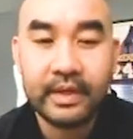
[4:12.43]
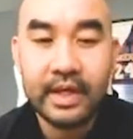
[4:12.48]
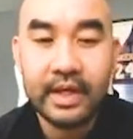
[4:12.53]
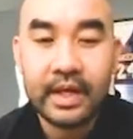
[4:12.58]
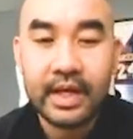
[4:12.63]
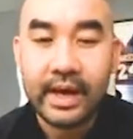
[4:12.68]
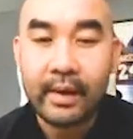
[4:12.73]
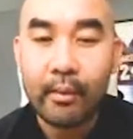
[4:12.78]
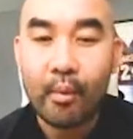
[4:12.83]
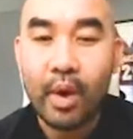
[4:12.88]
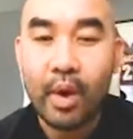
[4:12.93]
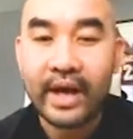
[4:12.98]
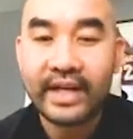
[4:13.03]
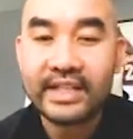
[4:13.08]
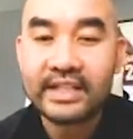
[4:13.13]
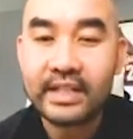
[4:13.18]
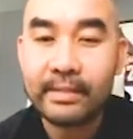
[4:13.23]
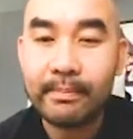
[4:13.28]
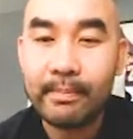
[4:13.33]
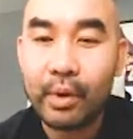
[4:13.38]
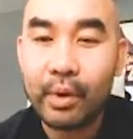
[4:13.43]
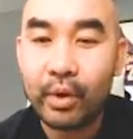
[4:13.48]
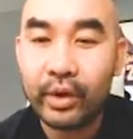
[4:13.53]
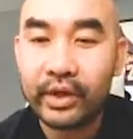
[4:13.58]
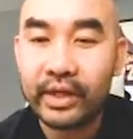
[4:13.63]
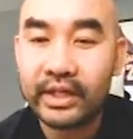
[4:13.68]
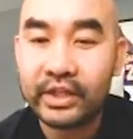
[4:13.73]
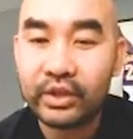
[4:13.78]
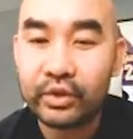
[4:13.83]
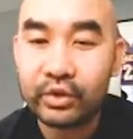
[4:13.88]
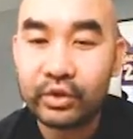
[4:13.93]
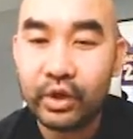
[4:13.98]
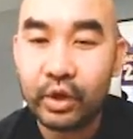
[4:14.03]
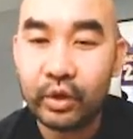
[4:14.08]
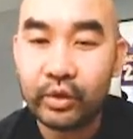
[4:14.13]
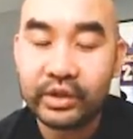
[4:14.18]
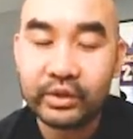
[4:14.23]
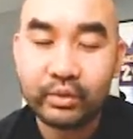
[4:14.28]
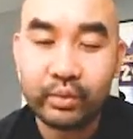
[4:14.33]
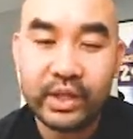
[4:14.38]
And why is it important that you
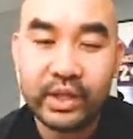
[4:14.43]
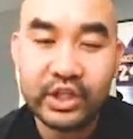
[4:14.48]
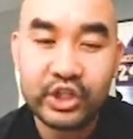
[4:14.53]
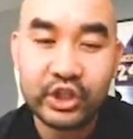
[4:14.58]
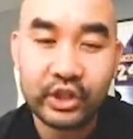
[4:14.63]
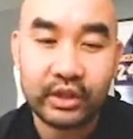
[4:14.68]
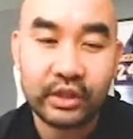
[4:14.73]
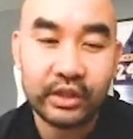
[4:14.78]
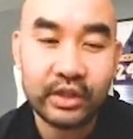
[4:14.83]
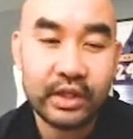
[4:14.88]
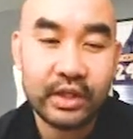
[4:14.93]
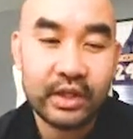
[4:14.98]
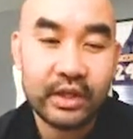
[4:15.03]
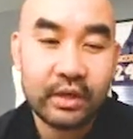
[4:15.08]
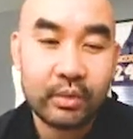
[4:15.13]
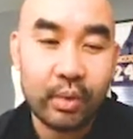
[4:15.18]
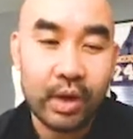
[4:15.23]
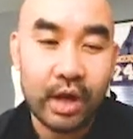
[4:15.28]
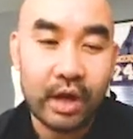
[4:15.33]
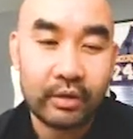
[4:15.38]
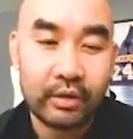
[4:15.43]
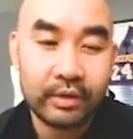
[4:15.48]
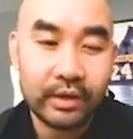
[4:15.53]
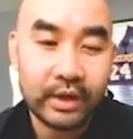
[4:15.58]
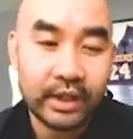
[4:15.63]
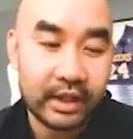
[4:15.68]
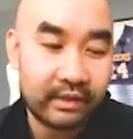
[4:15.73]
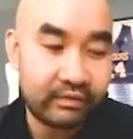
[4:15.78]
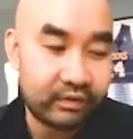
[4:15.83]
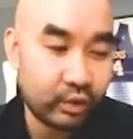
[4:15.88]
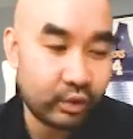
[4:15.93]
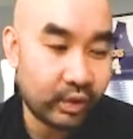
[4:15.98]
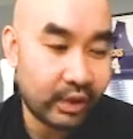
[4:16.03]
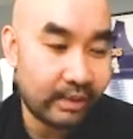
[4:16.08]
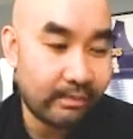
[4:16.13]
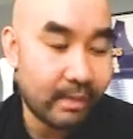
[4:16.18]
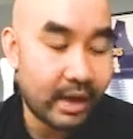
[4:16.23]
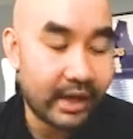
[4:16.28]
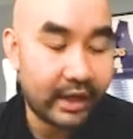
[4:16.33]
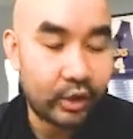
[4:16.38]
know this region? Well, if you're a
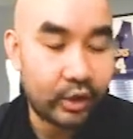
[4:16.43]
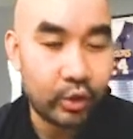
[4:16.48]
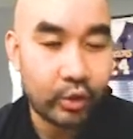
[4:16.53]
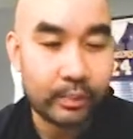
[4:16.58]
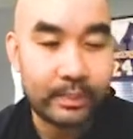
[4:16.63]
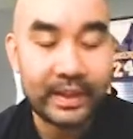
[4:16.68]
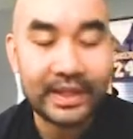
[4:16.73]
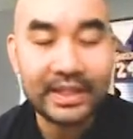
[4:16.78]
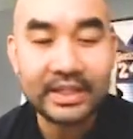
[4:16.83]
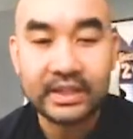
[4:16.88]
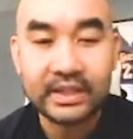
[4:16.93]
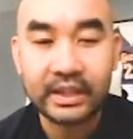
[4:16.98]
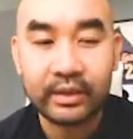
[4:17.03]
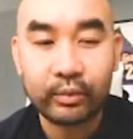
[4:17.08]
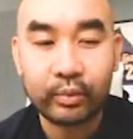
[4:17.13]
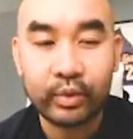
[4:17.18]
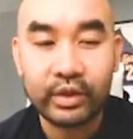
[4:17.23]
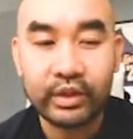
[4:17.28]
medical person, when you